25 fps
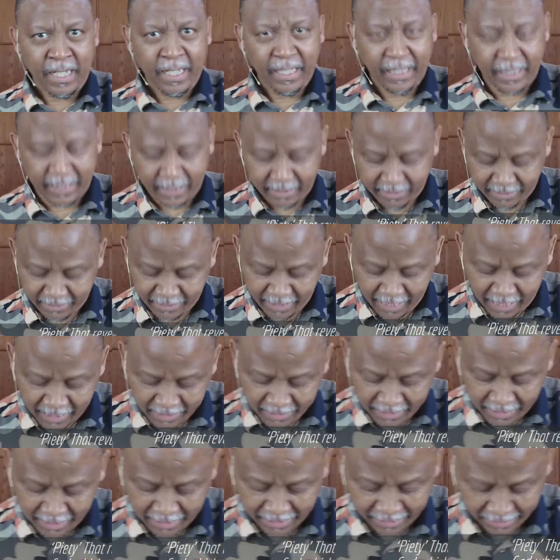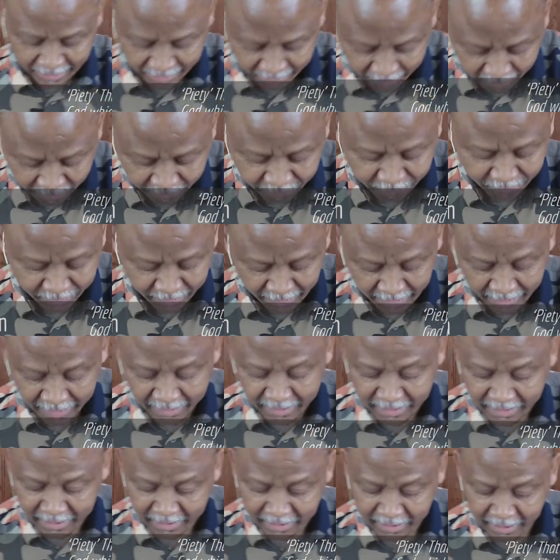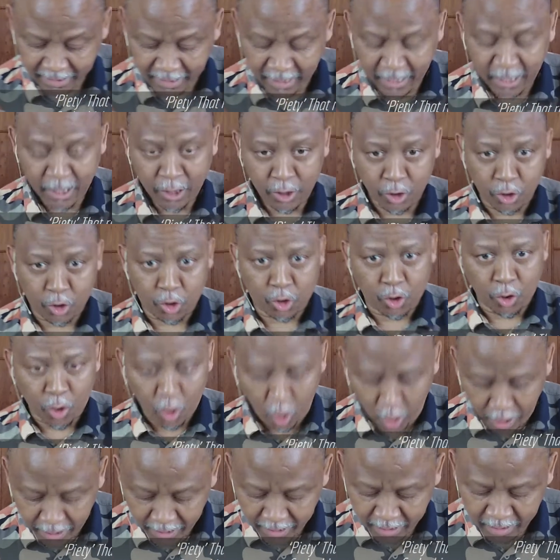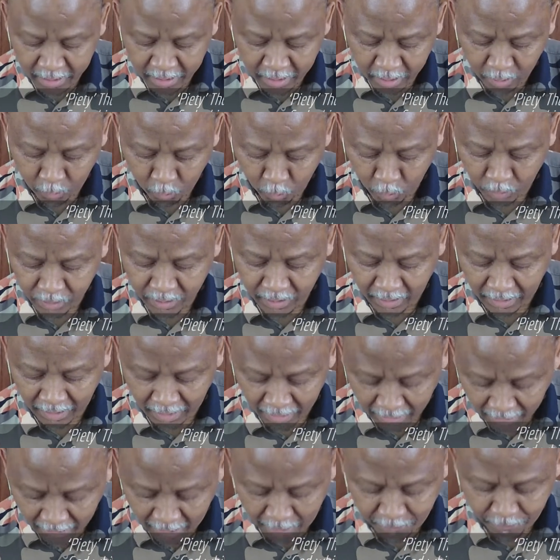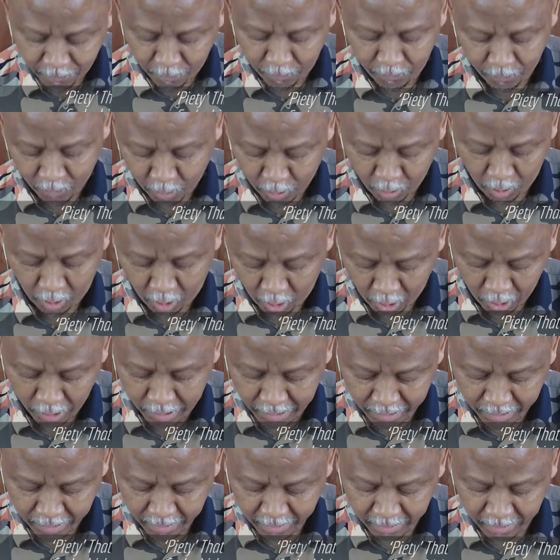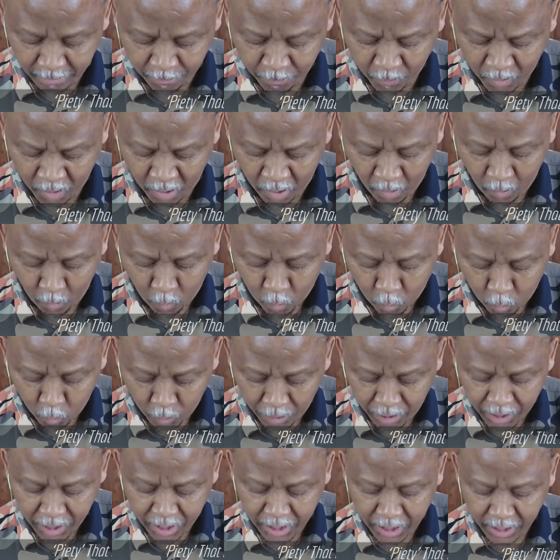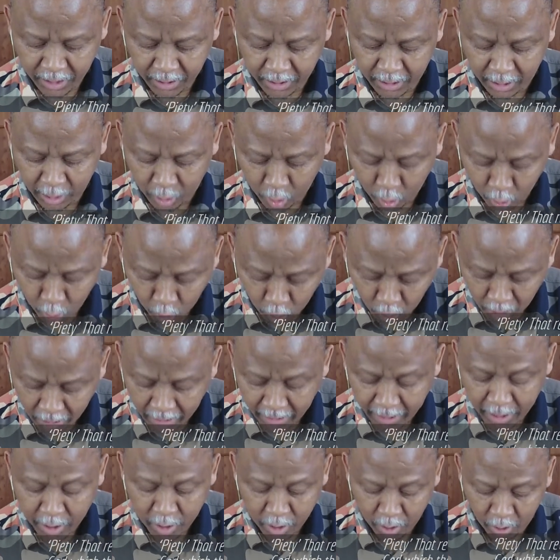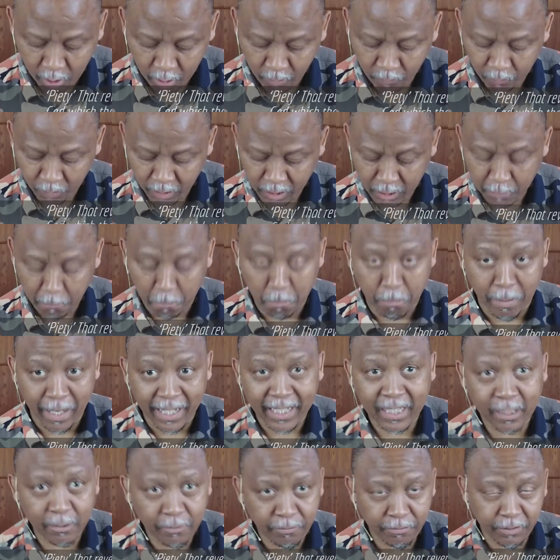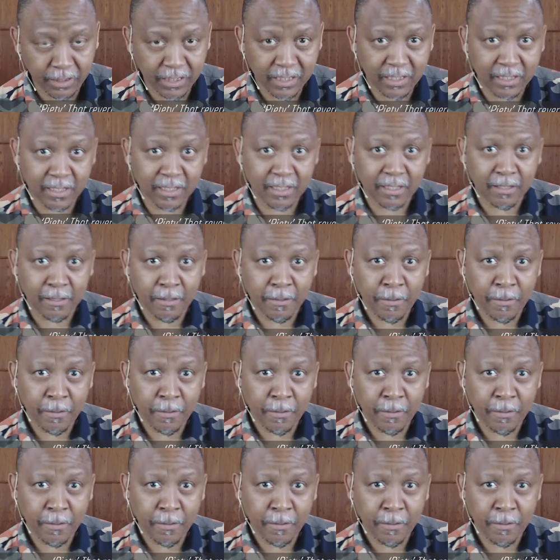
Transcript: is that reverence joined with love of God which the knowledge of his benefits